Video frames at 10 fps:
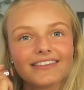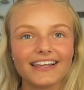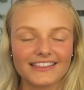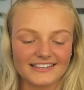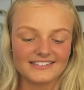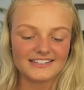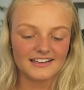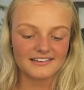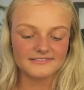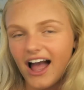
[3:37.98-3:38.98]
like the
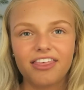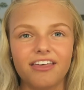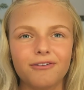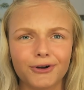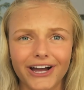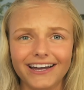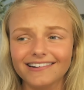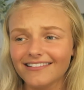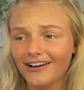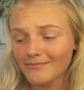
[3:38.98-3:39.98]
stick. I think we're
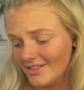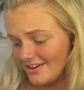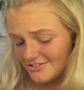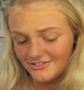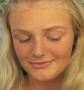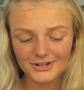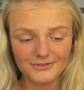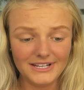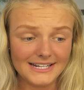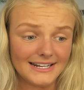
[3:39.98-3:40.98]
good on blush. We
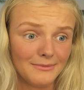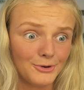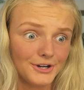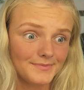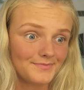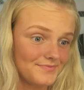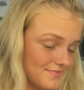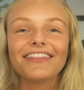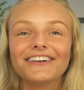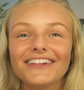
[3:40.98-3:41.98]
don't need any more.
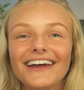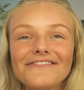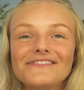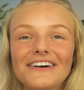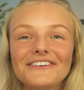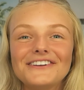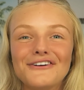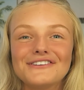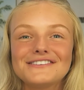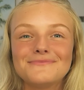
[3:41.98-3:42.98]
Literally, I've never
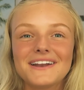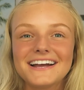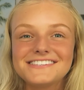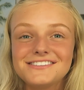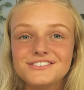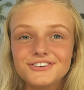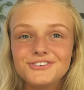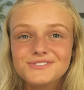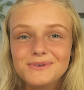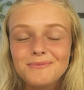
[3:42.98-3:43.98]
noticed, but I still
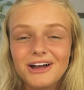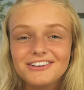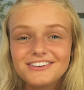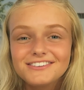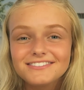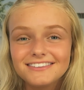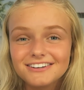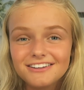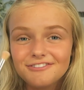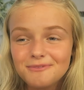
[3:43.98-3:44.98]
use my brushes
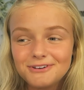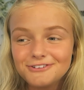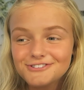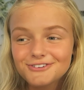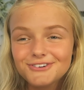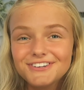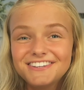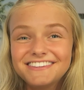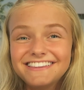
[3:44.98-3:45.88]
literally from middle school.